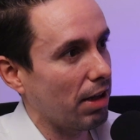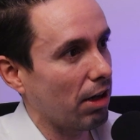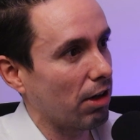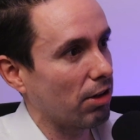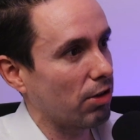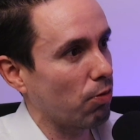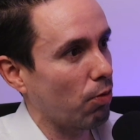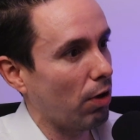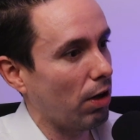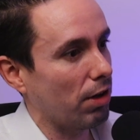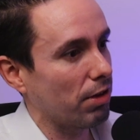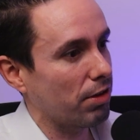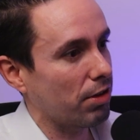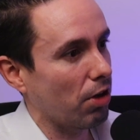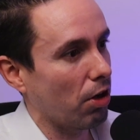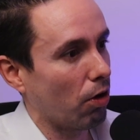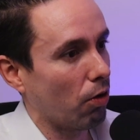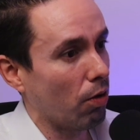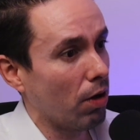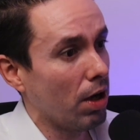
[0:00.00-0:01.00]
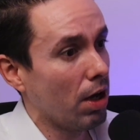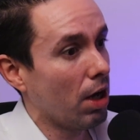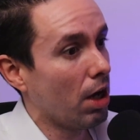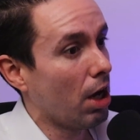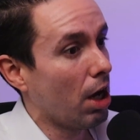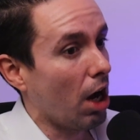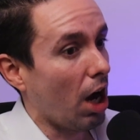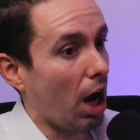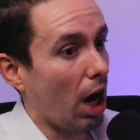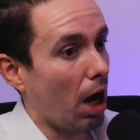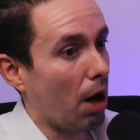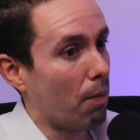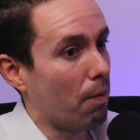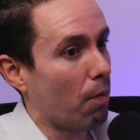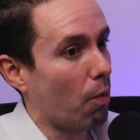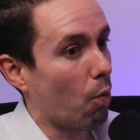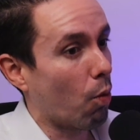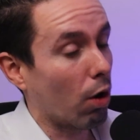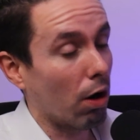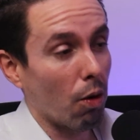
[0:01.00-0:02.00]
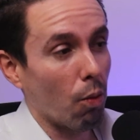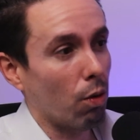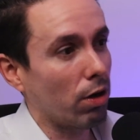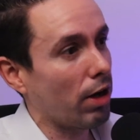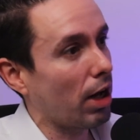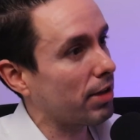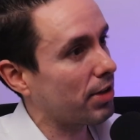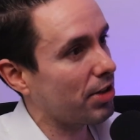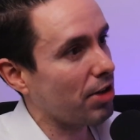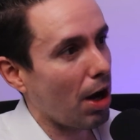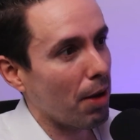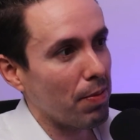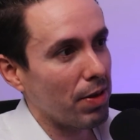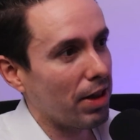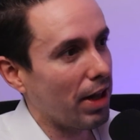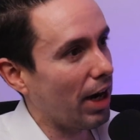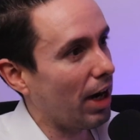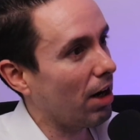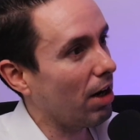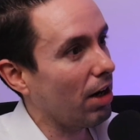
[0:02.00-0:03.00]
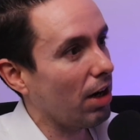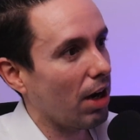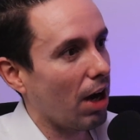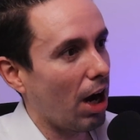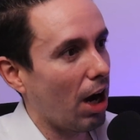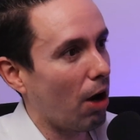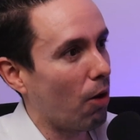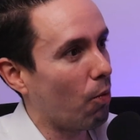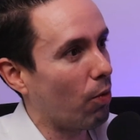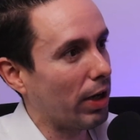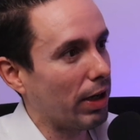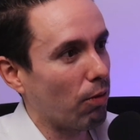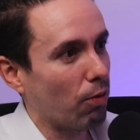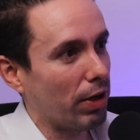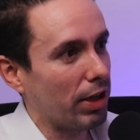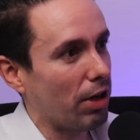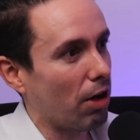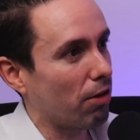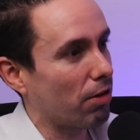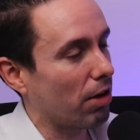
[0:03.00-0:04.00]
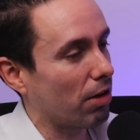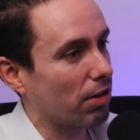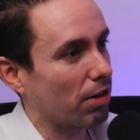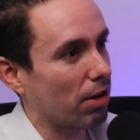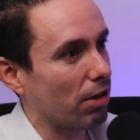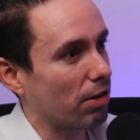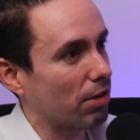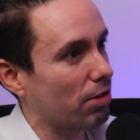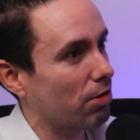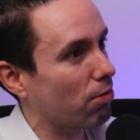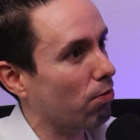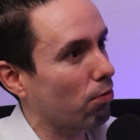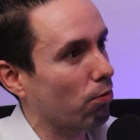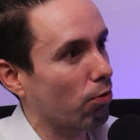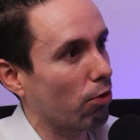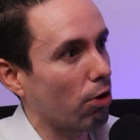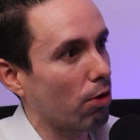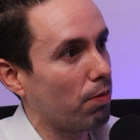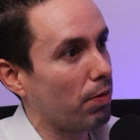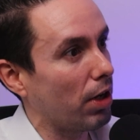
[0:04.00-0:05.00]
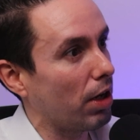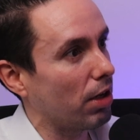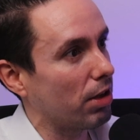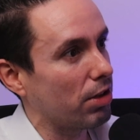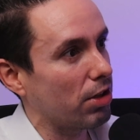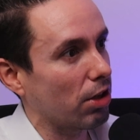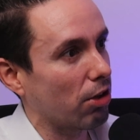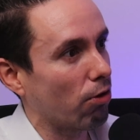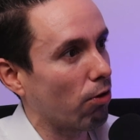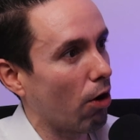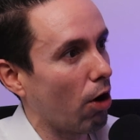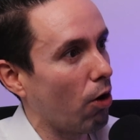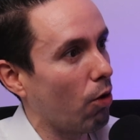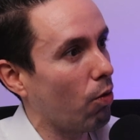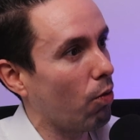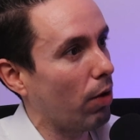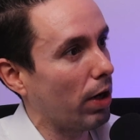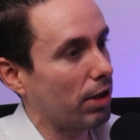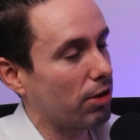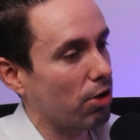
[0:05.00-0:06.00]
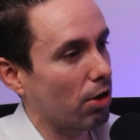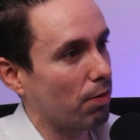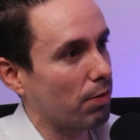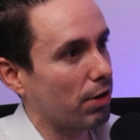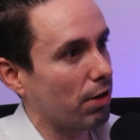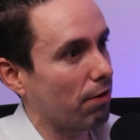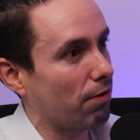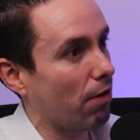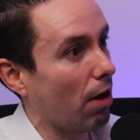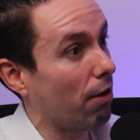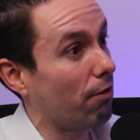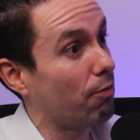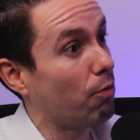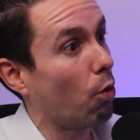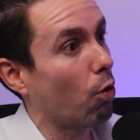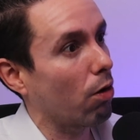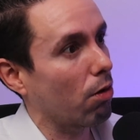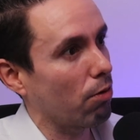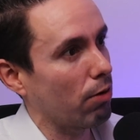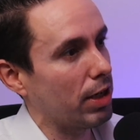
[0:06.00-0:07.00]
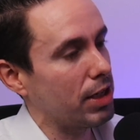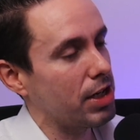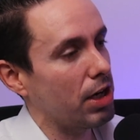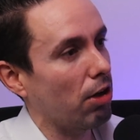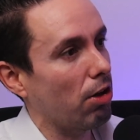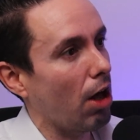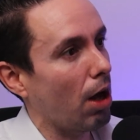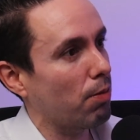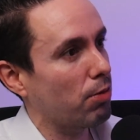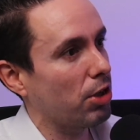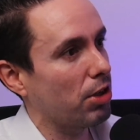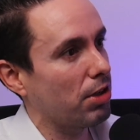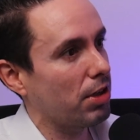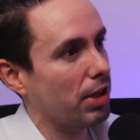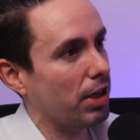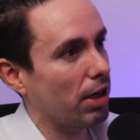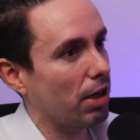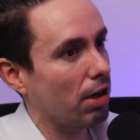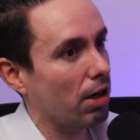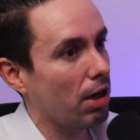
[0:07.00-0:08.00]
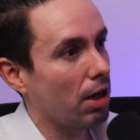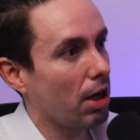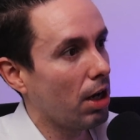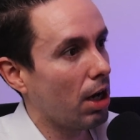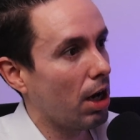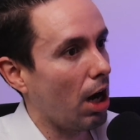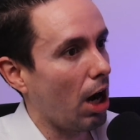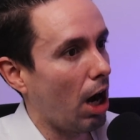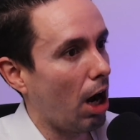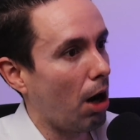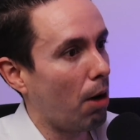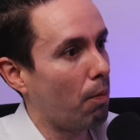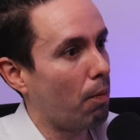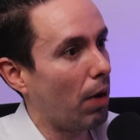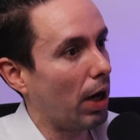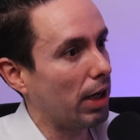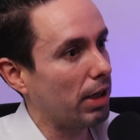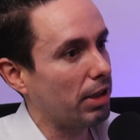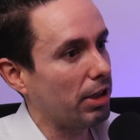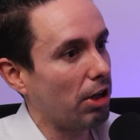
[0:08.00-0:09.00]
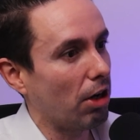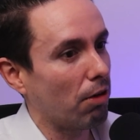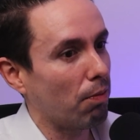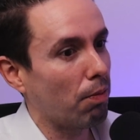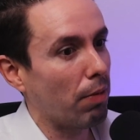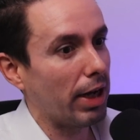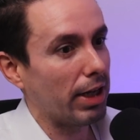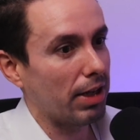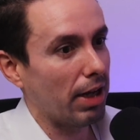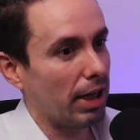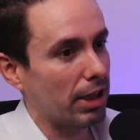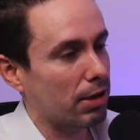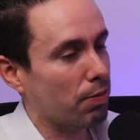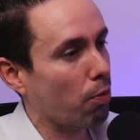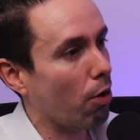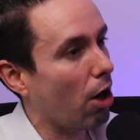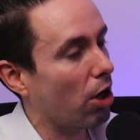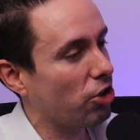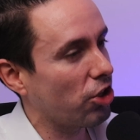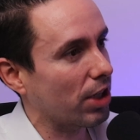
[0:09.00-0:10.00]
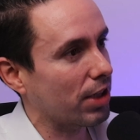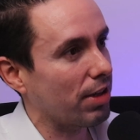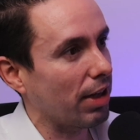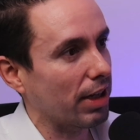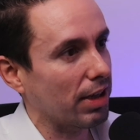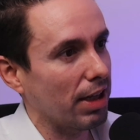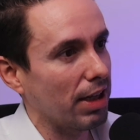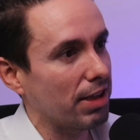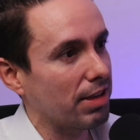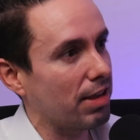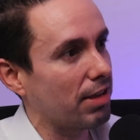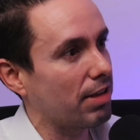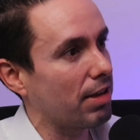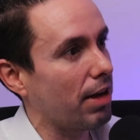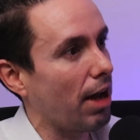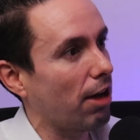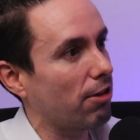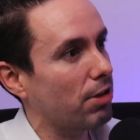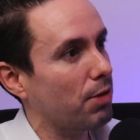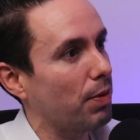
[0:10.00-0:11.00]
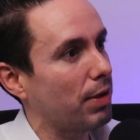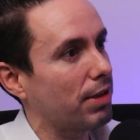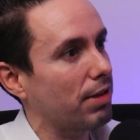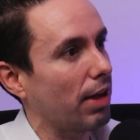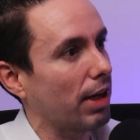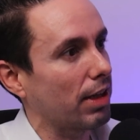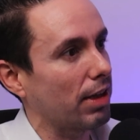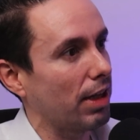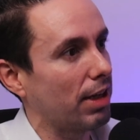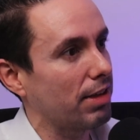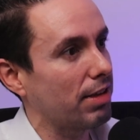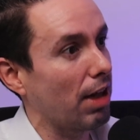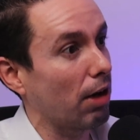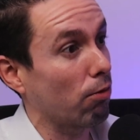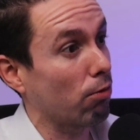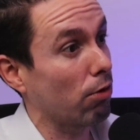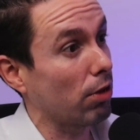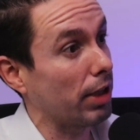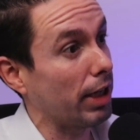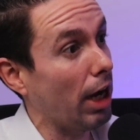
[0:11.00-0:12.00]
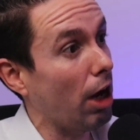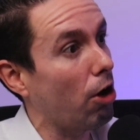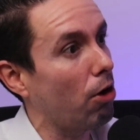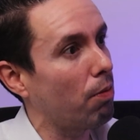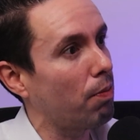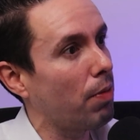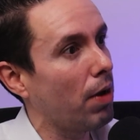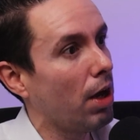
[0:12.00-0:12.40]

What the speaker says: as well. So we're not stopping there. We know that there's room to grow in terms of more retail options here. But it's projects like this, it's announcements like this that really help